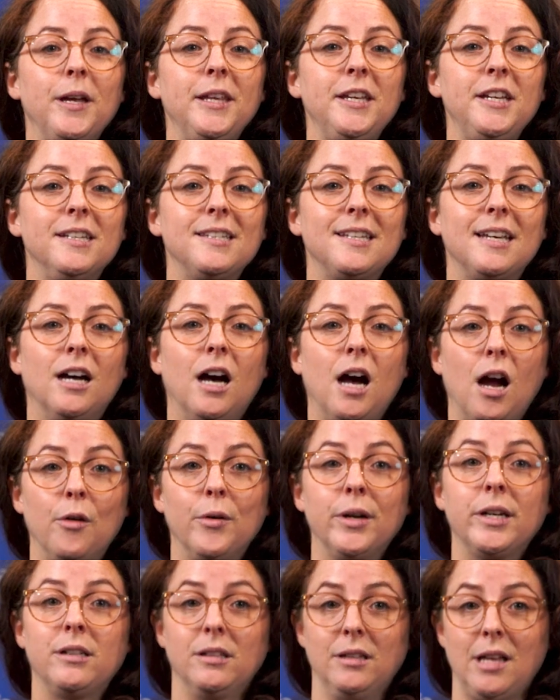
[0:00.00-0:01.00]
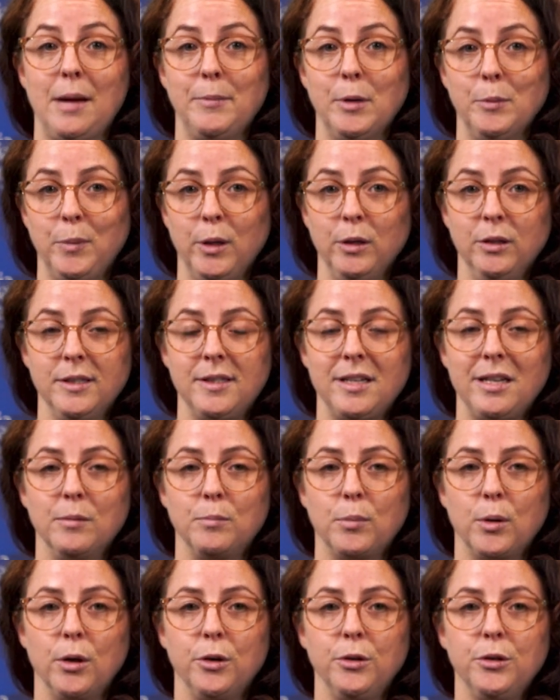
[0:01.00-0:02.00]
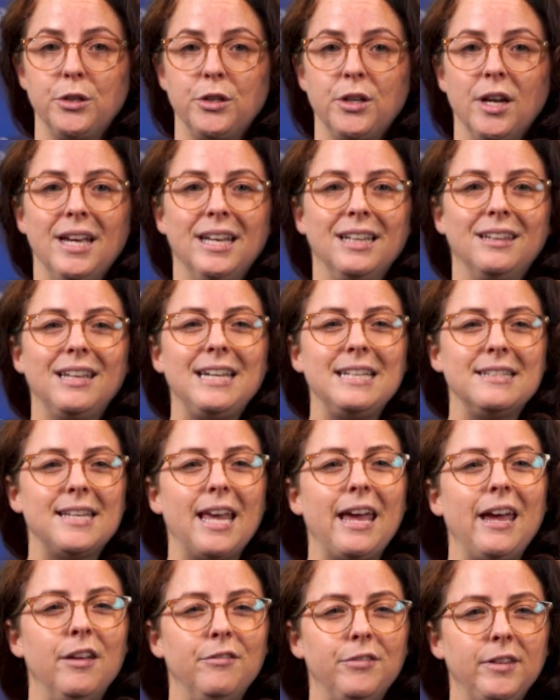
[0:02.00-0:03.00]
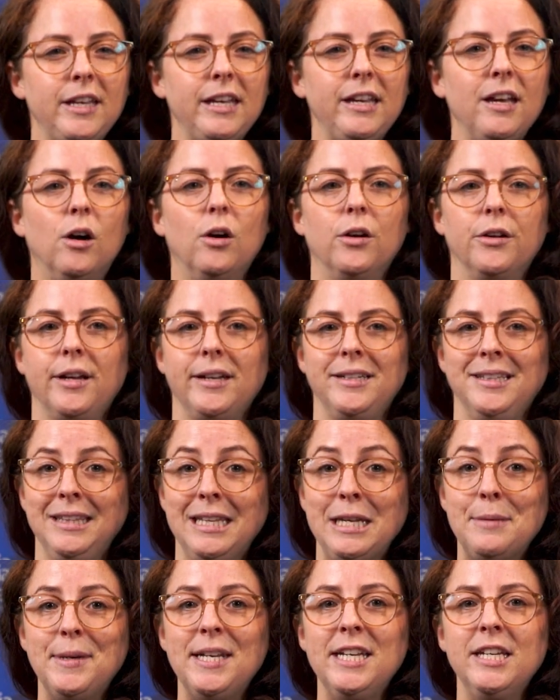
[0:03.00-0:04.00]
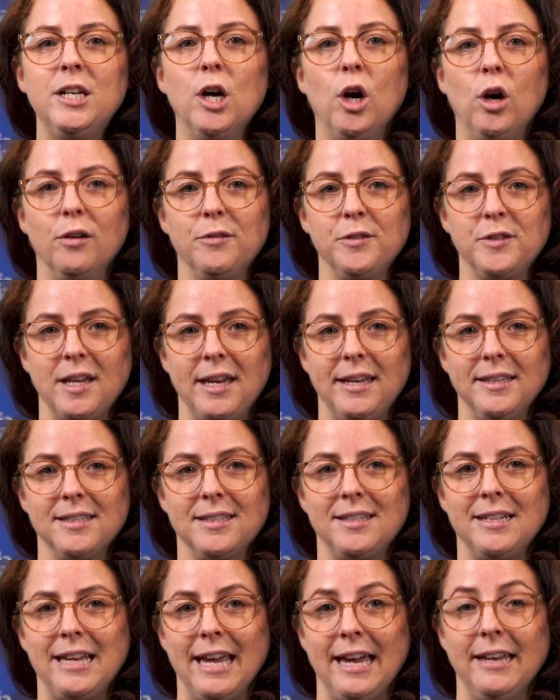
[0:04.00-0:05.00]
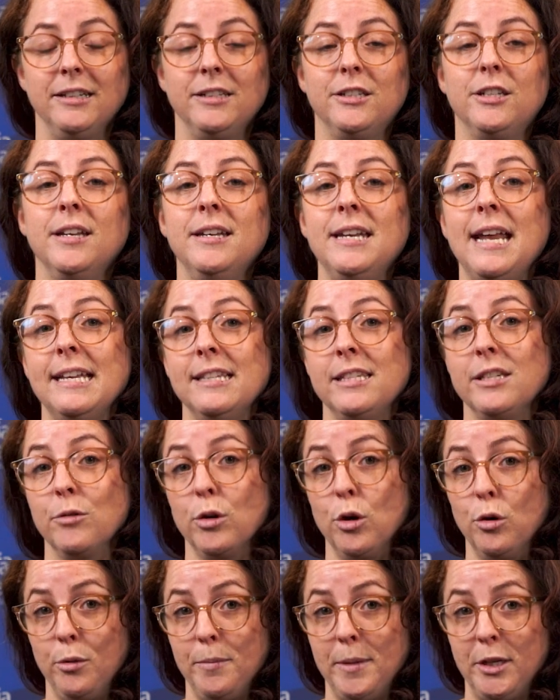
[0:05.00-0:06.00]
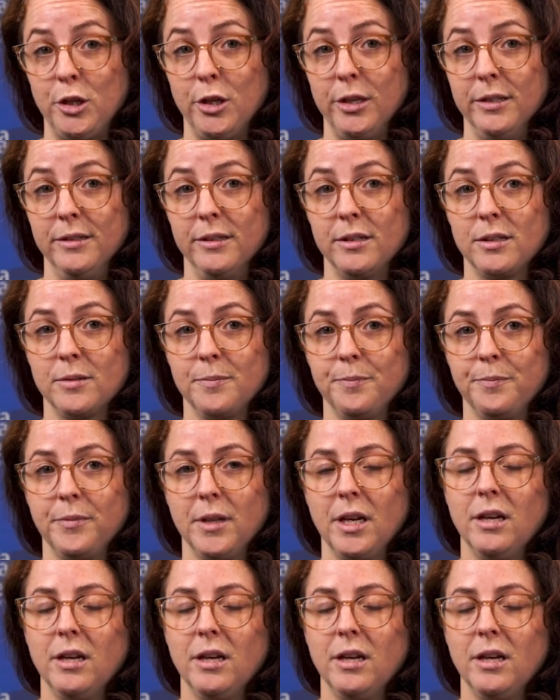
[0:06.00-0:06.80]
Australia's current climate policy approach leans heavily on unlimited offsets to get to net zero emissions.